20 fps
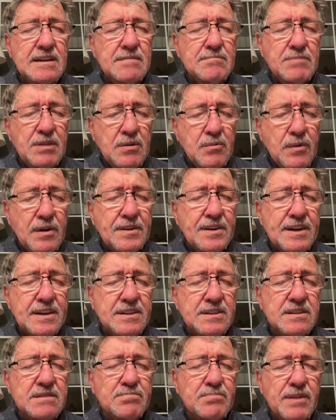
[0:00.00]
Be with
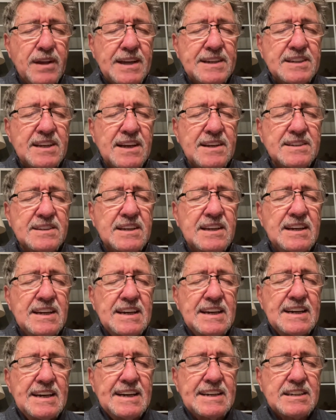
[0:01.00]
us, bless us,
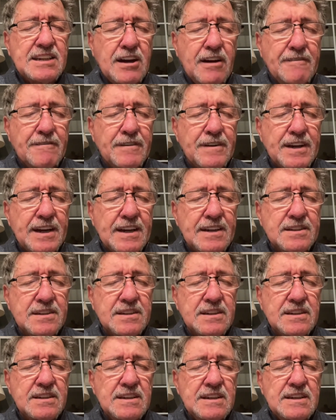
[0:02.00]
and comfort
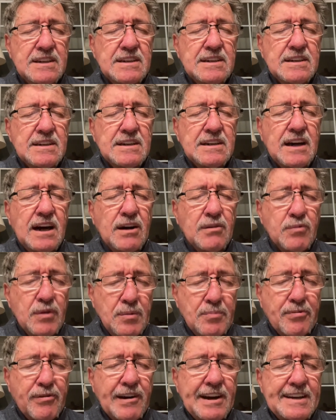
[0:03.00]
us. Uh, we
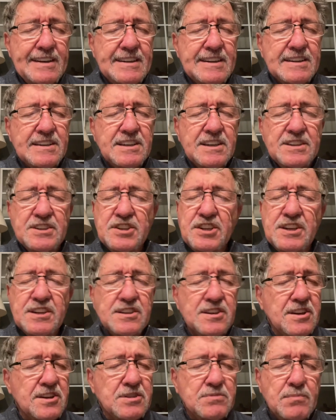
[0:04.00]
pray this in
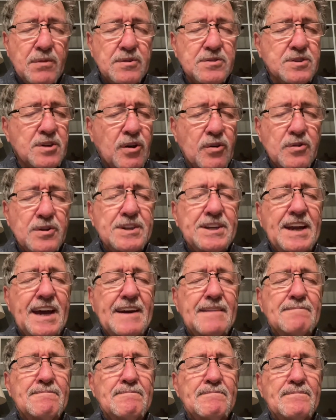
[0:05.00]
Jesus' most holy
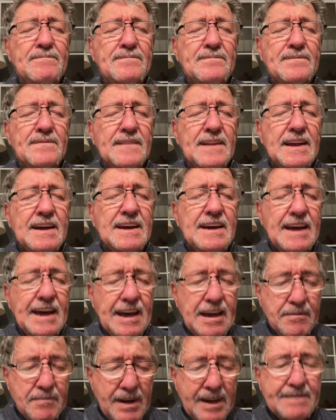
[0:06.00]
name.
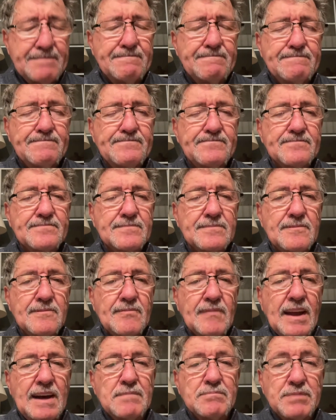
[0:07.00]
Amen.
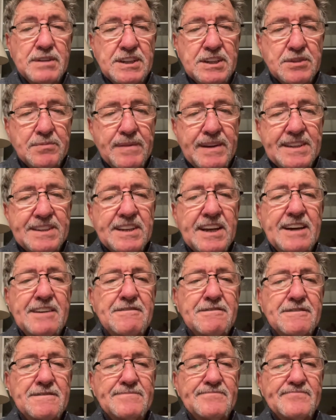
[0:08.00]
Please be
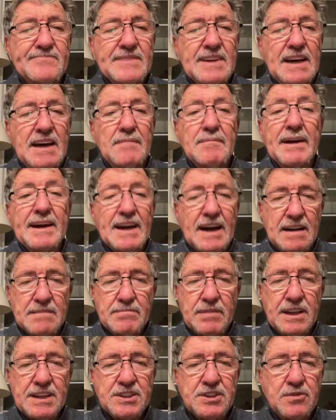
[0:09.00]
safe, and may God
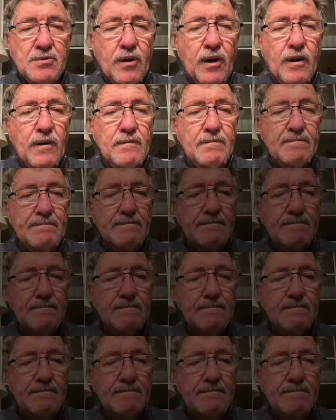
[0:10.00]
bless you all.